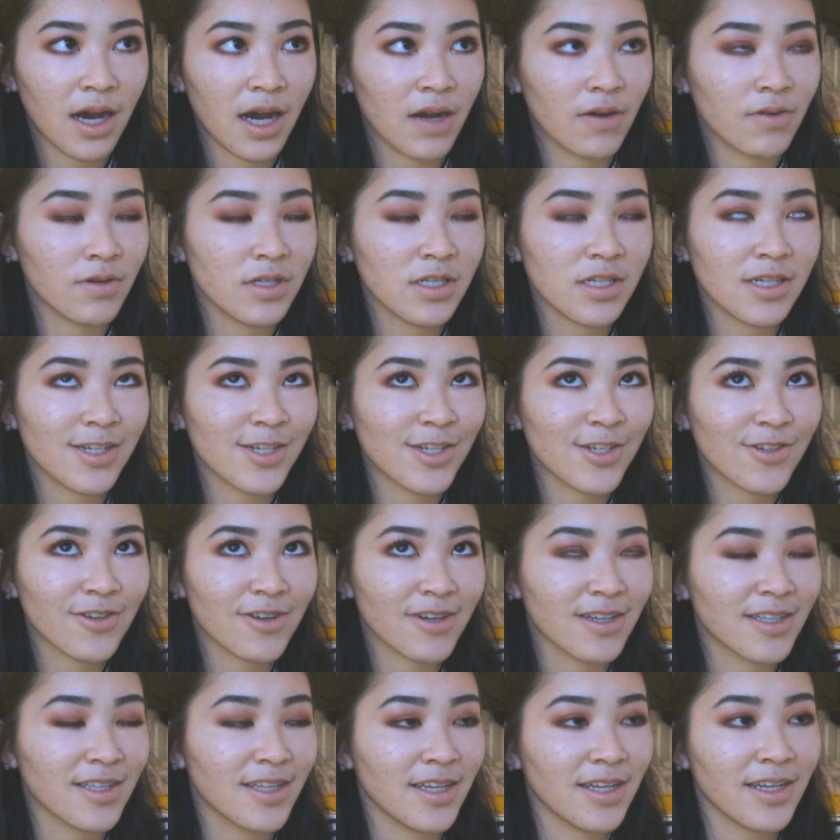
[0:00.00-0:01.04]
I was just
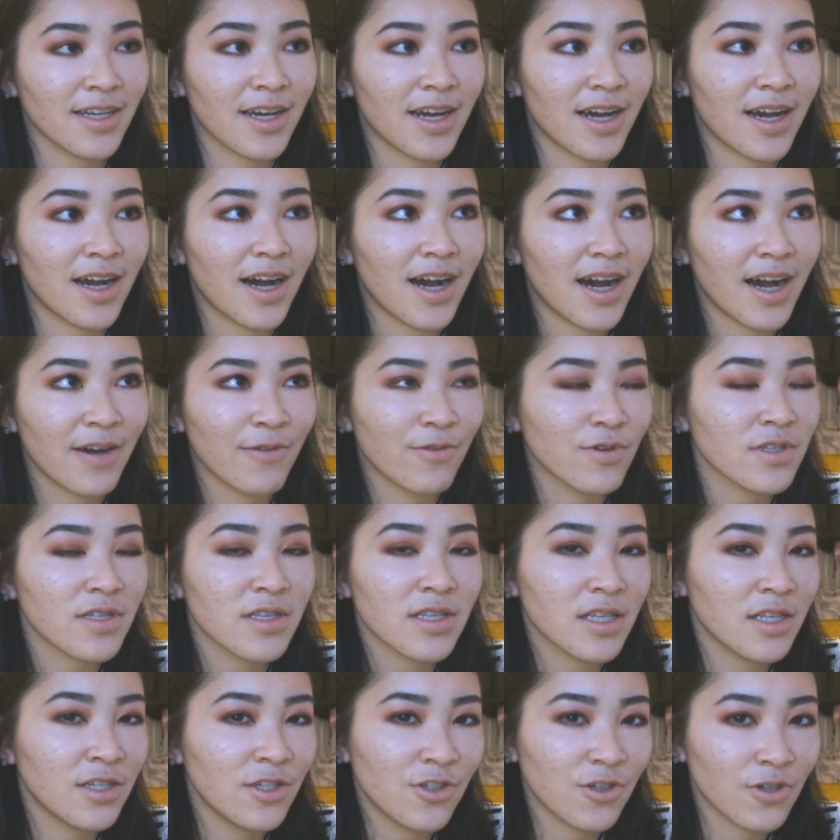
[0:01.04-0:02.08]
struggling. I
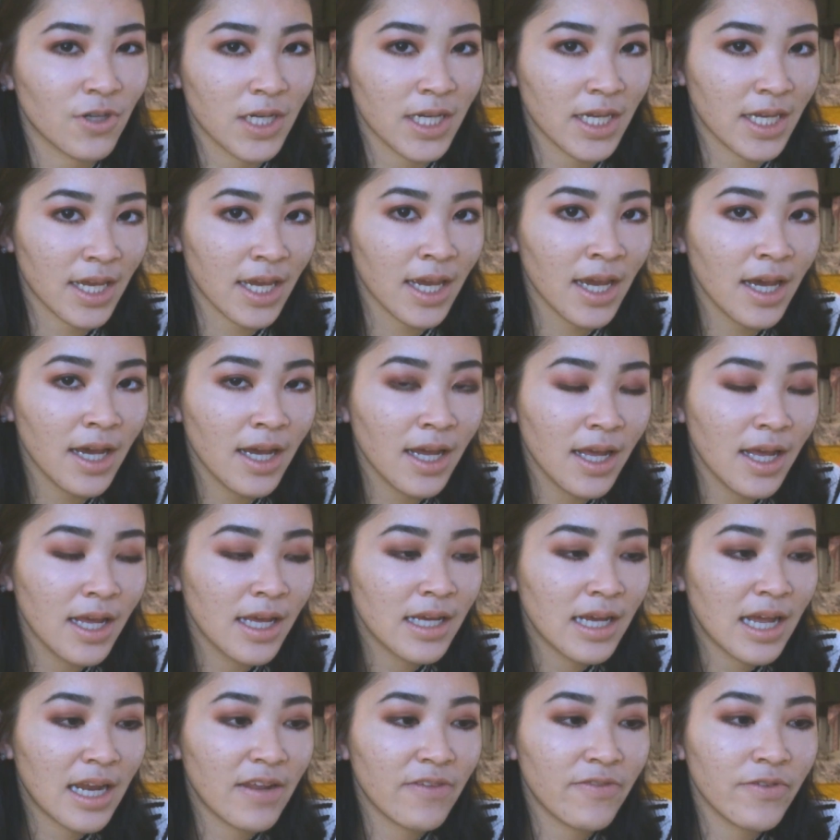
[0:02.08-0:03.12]
wasn't enjoying it,
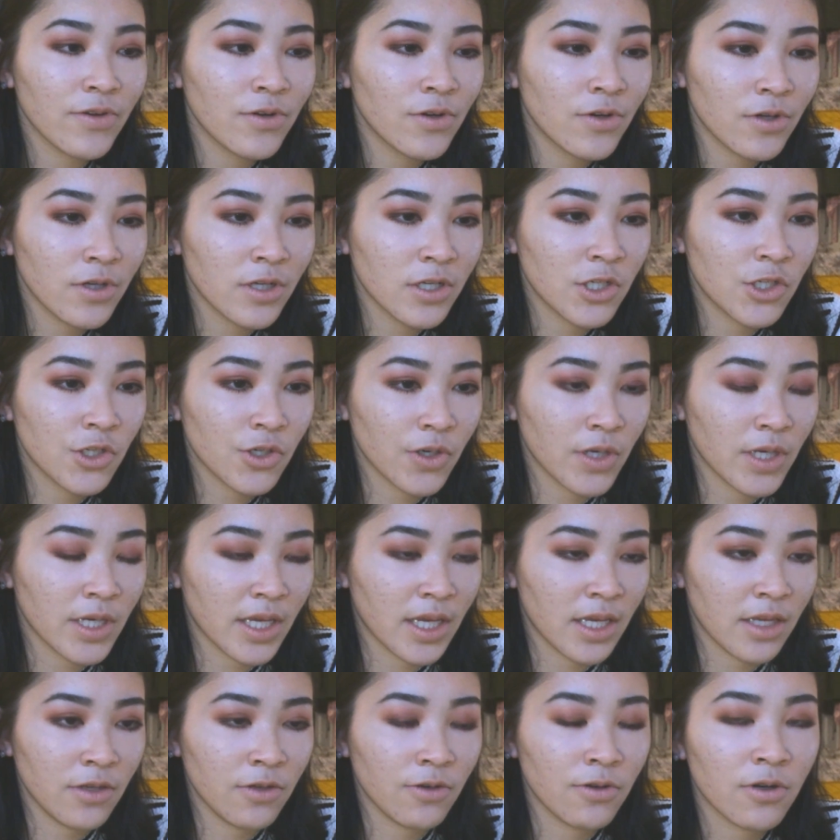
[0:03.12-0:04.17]
and if you're not enjoying
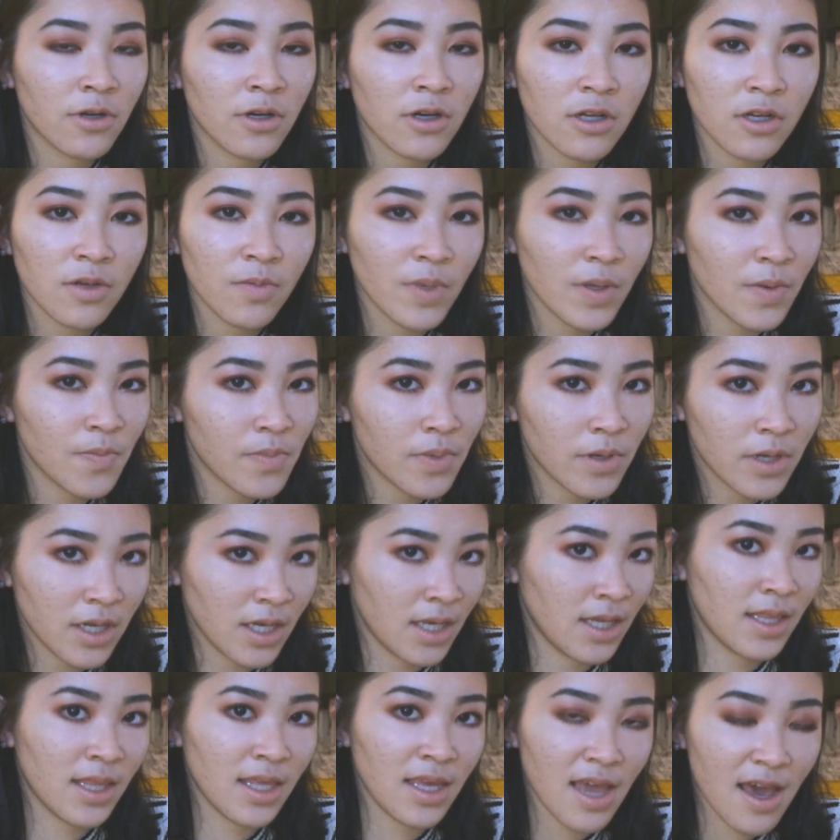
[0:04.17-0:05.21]
it, you're not going to be
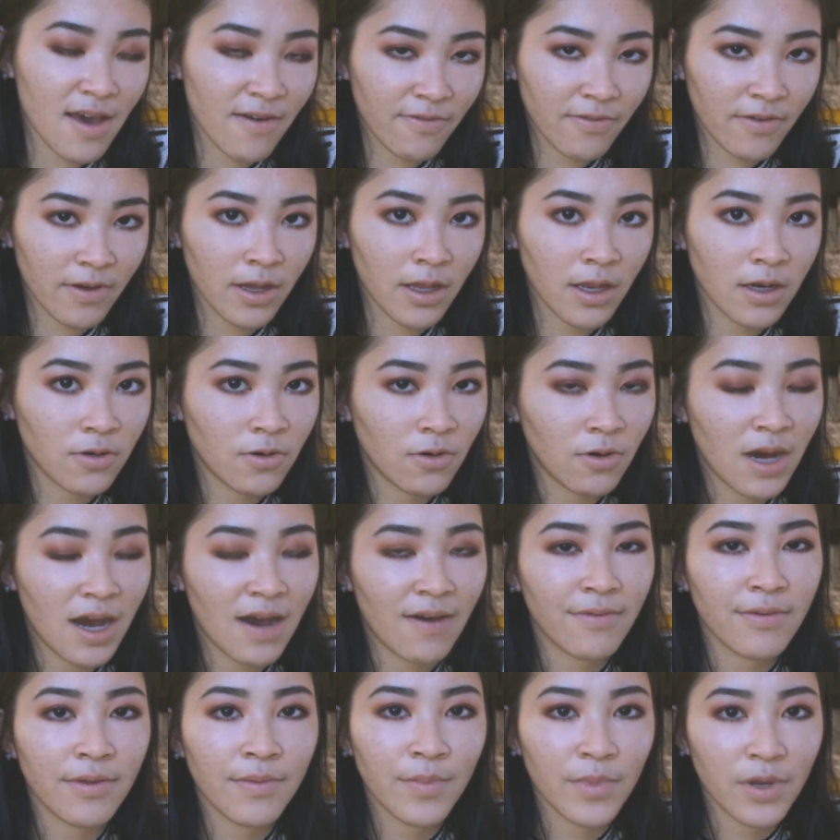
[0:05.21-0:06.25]
putting the effort or
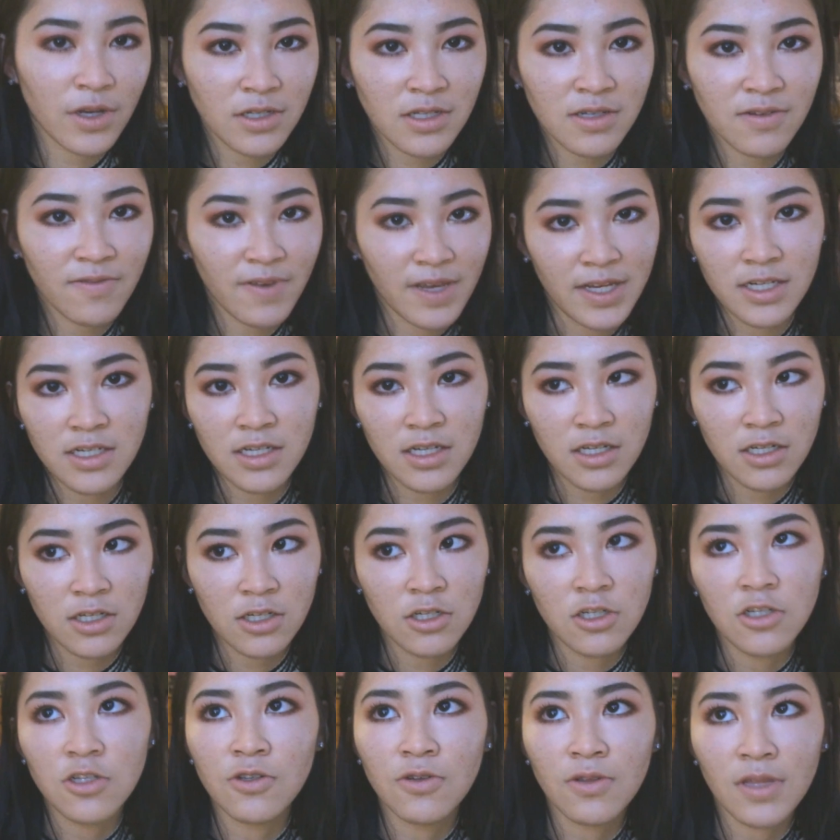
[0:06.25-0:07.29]
have the motivation
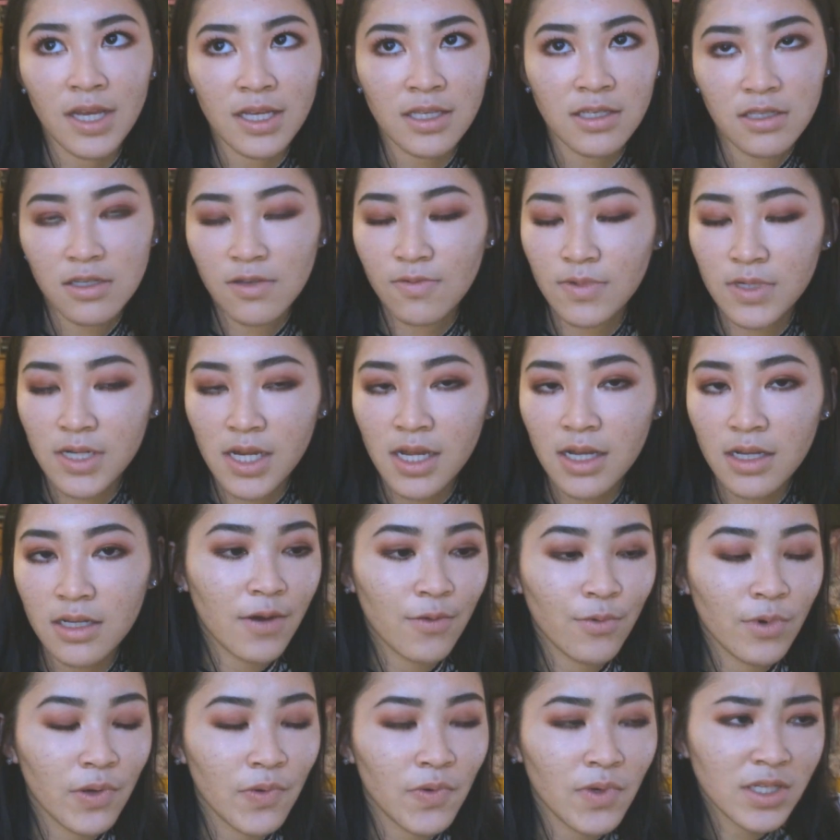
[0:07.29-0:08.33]
to do that subject.
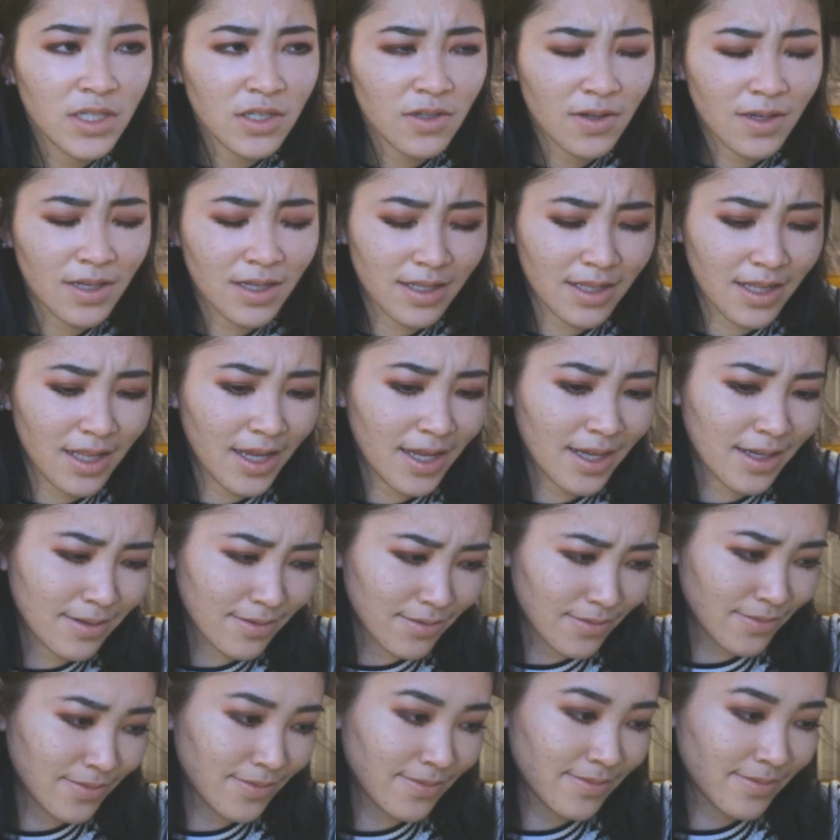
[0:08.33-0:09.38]
We were doing like,
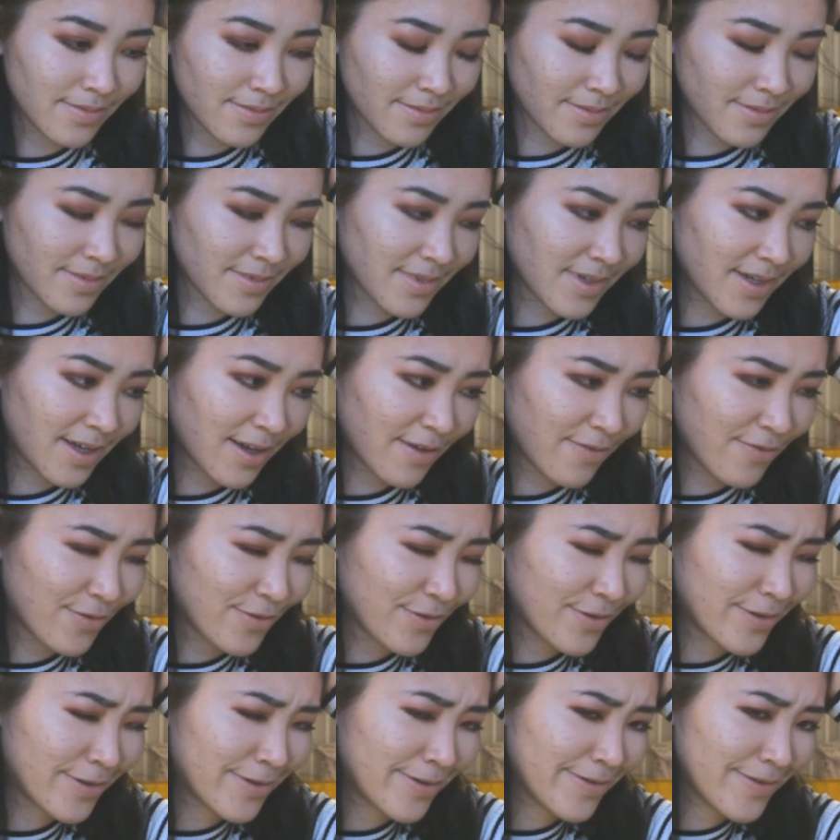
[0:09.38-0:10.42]
I
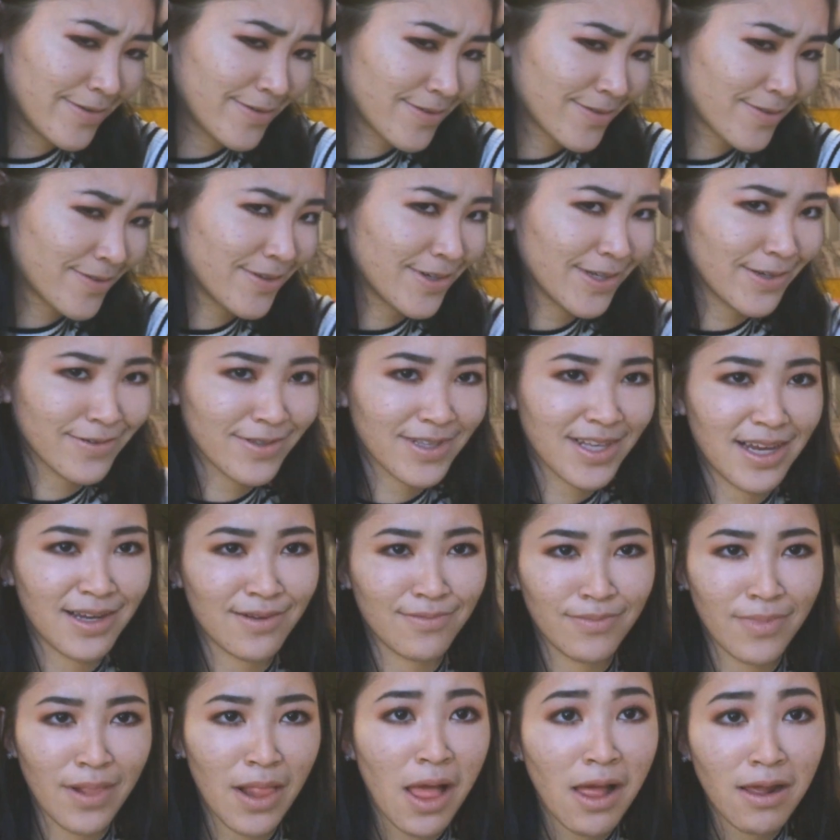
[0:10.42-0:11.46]
forgot what it was called, it was
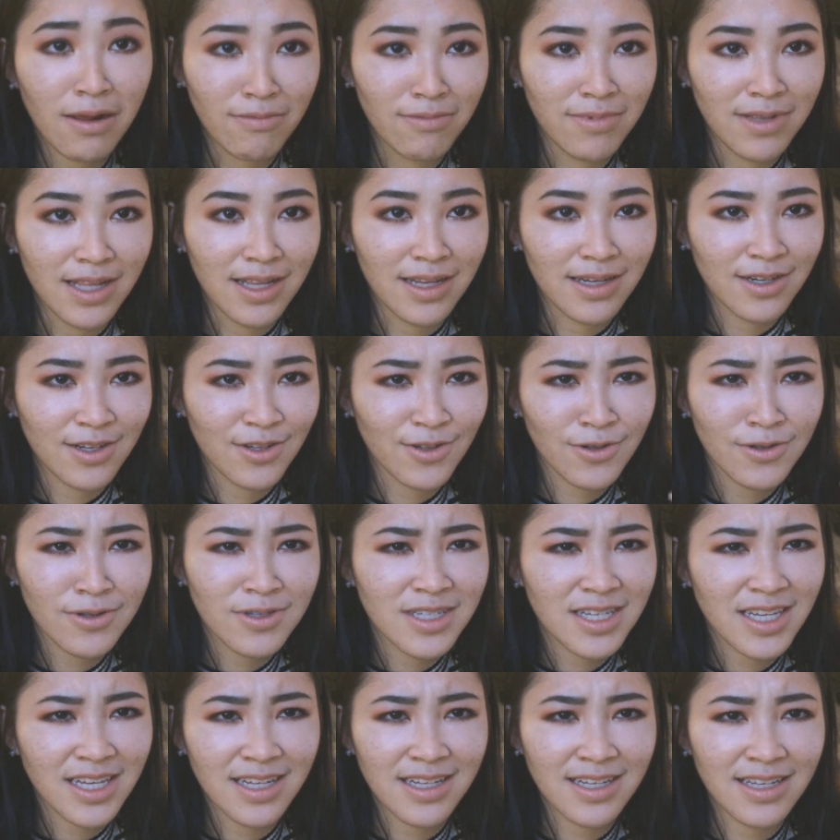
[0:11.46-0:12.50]
like blah blah
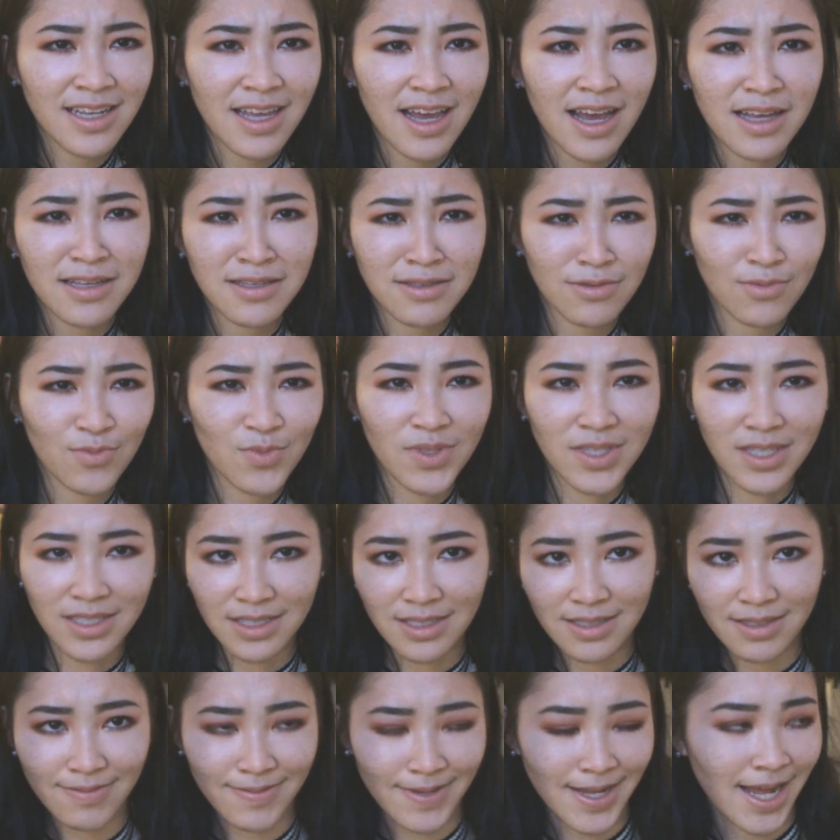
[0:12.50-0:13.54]
guten
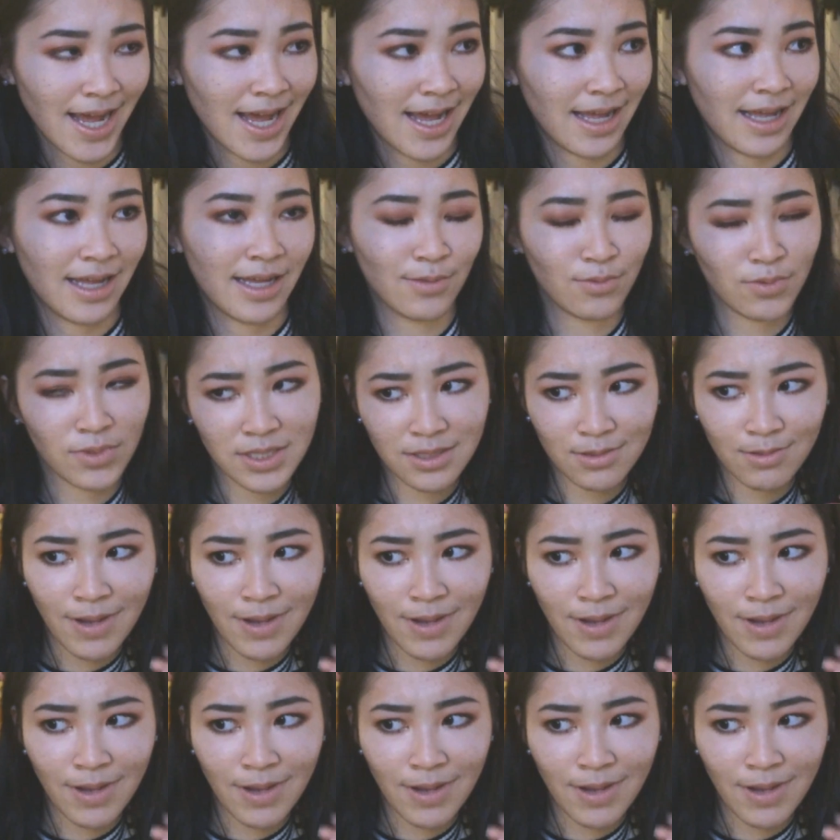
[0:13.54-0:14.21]
jasmin swa